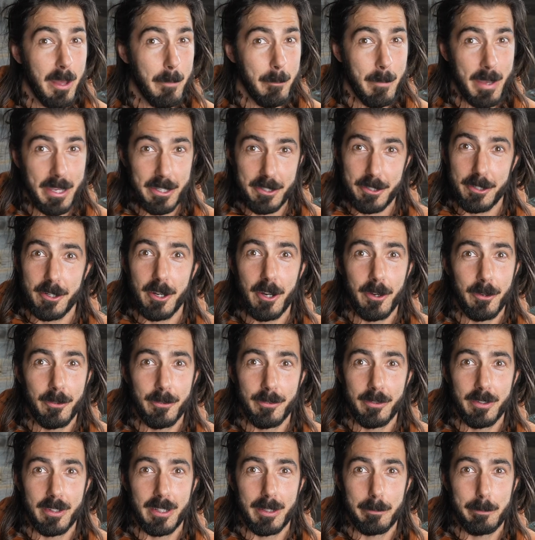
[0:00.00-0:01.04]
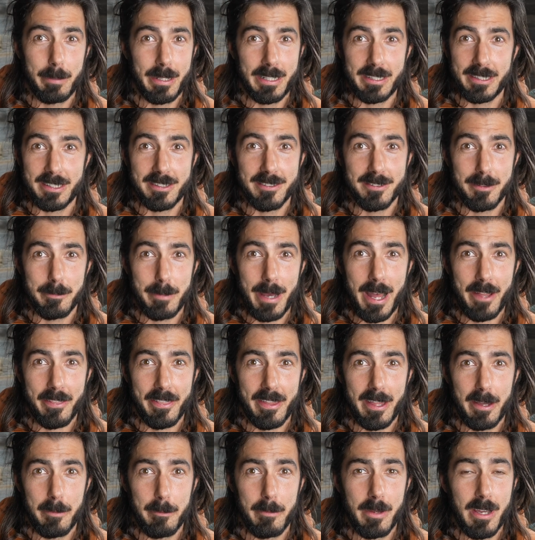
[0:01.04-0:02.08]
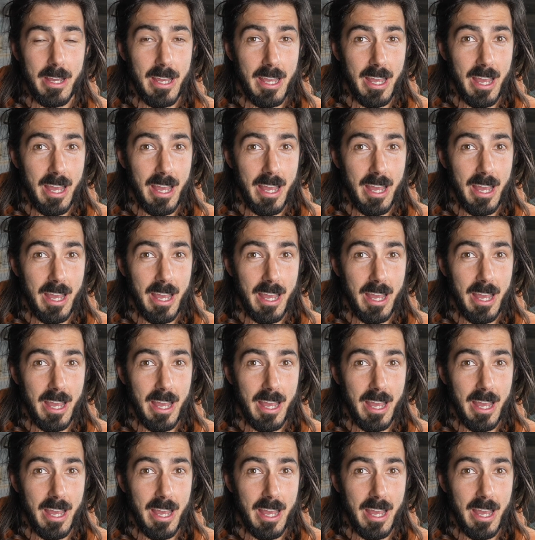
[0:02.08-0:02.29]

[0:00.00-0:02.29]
make your own opinions about them.